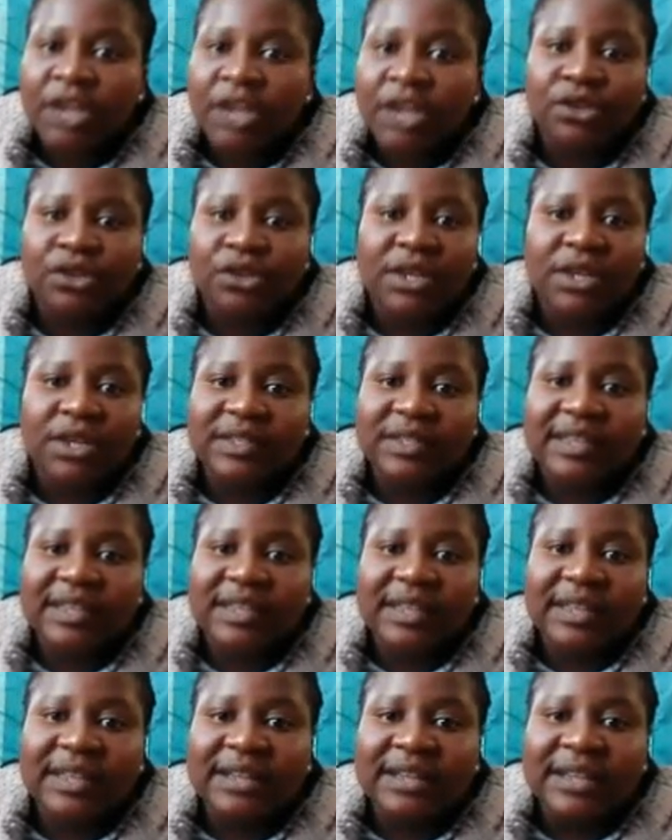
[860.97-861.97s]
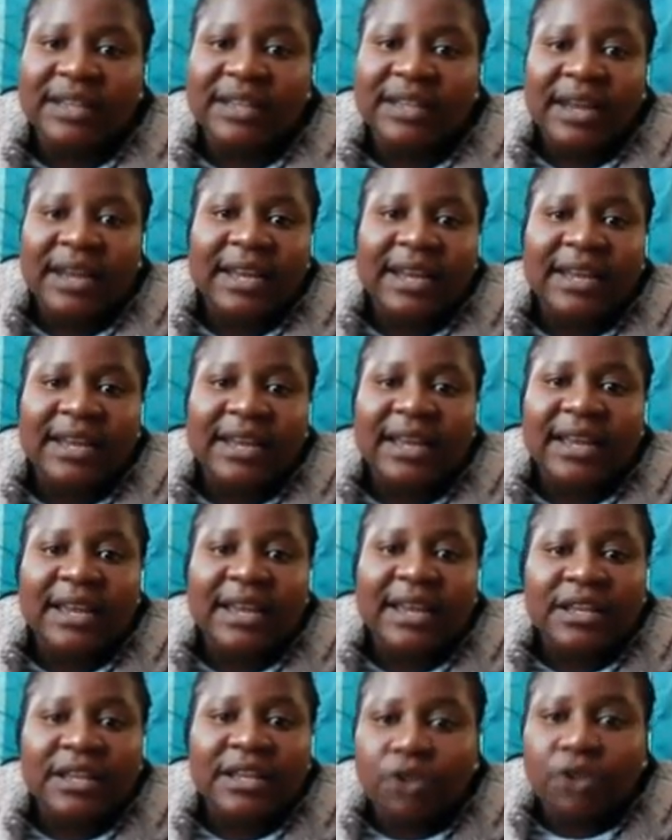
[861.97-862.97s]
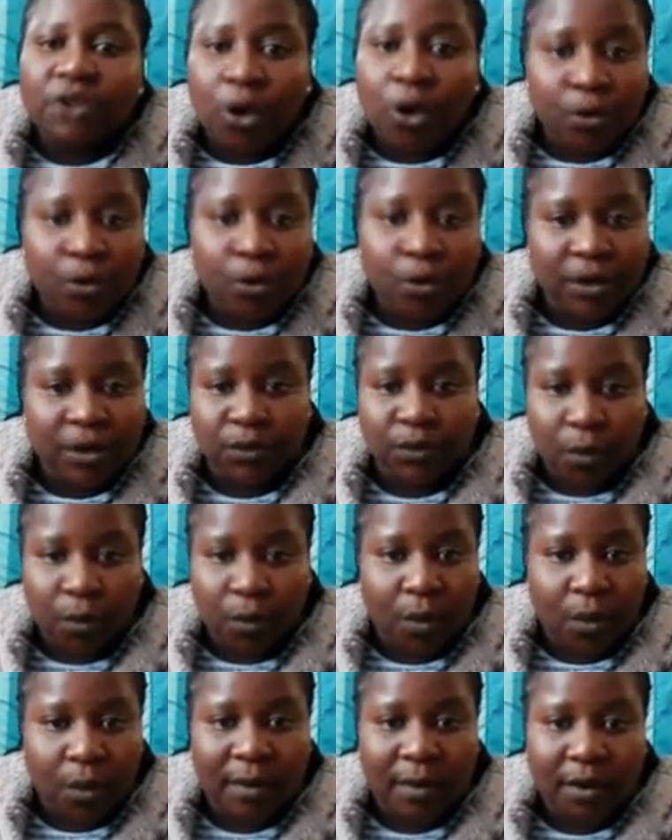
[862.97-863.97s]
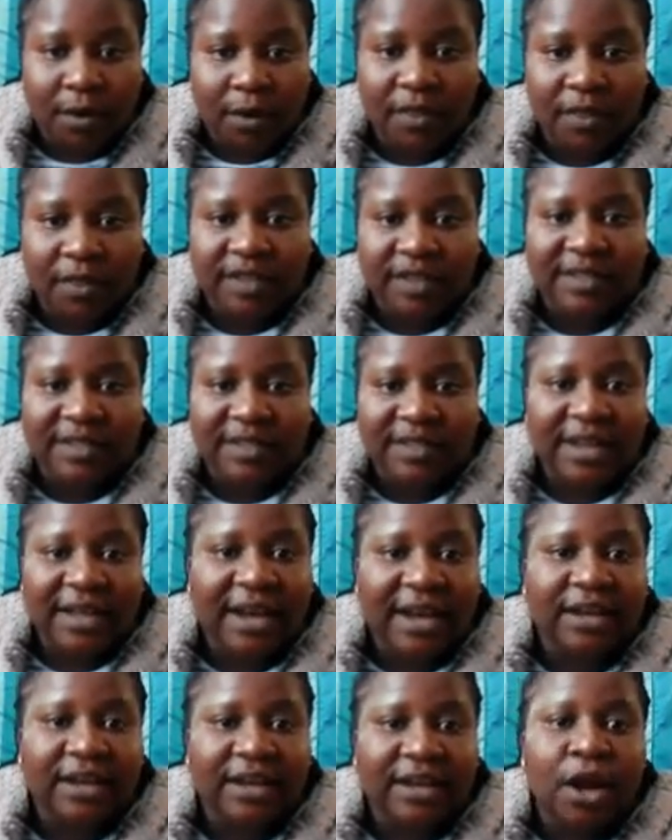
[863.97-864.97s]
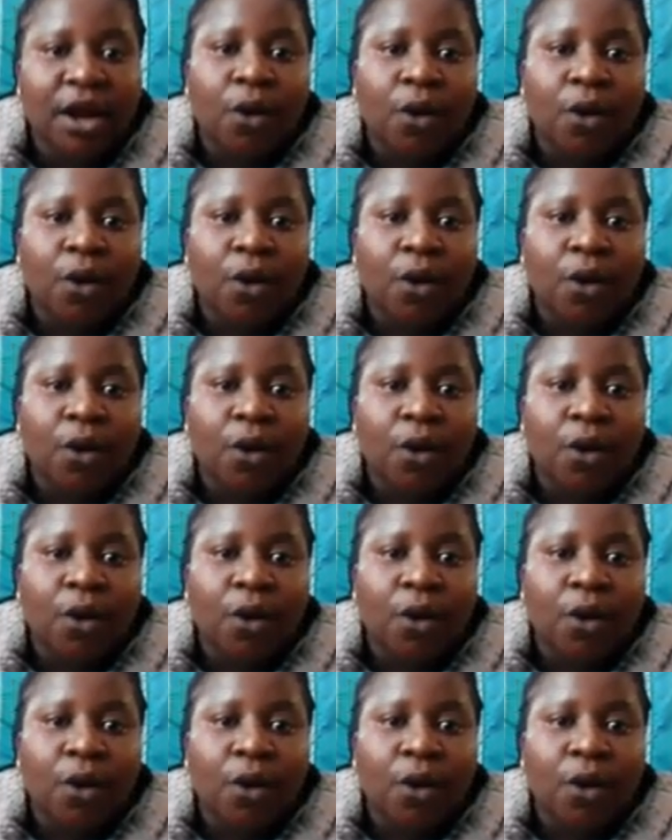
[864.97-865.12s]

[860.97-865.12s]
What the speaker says: You can see that it's always warmer on this side,